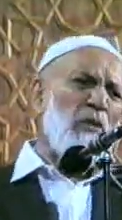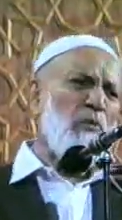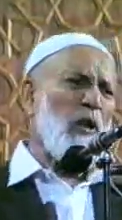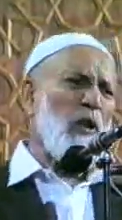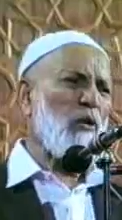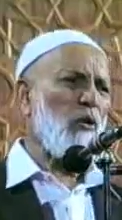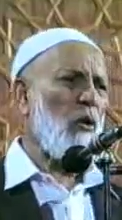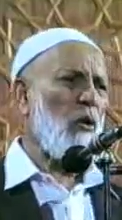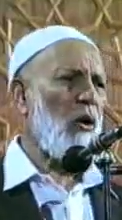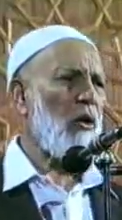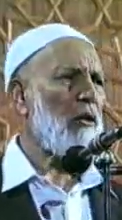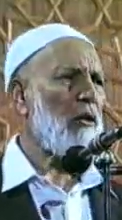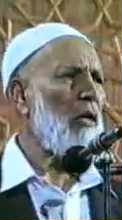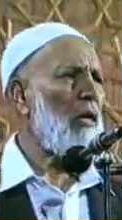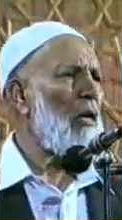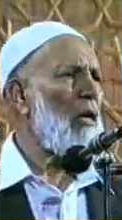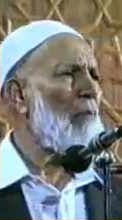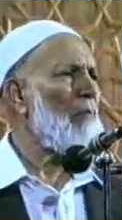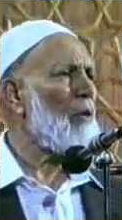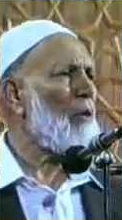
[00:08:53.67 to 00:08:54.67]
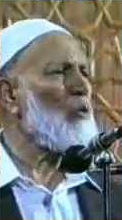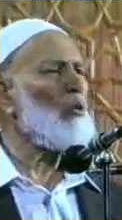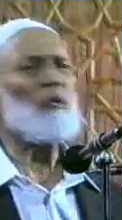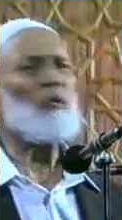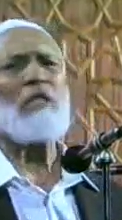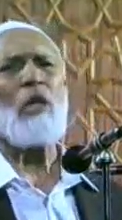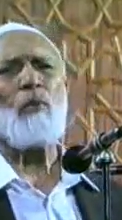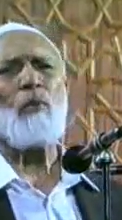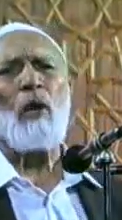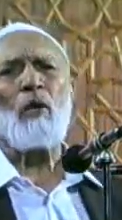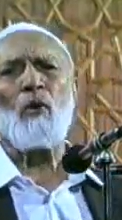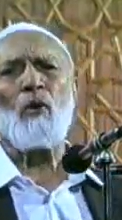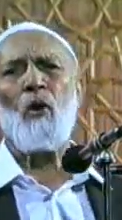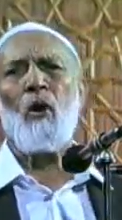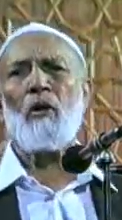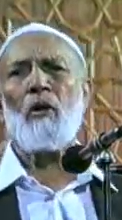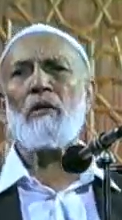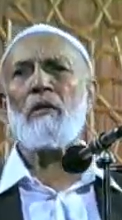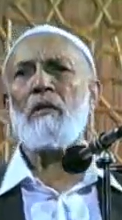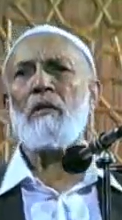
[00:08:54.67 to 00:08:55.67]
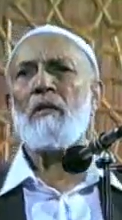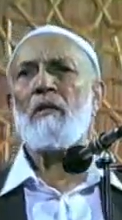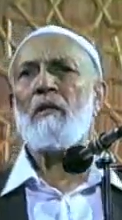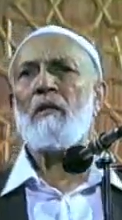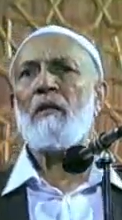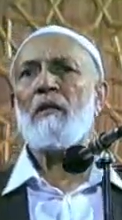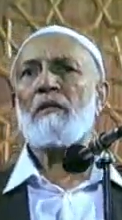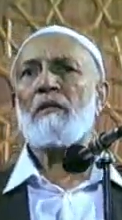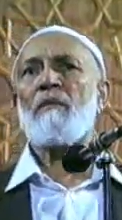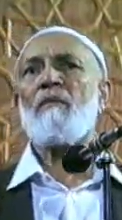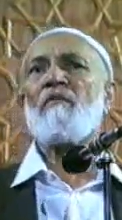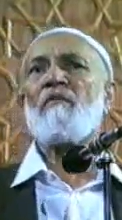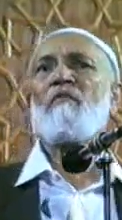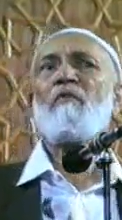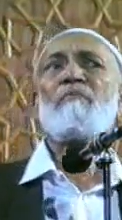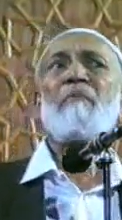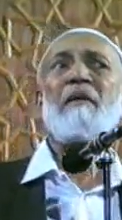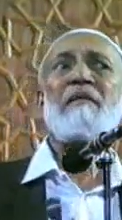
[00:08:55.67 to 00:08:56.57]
in one God, but who is that one God? Some of them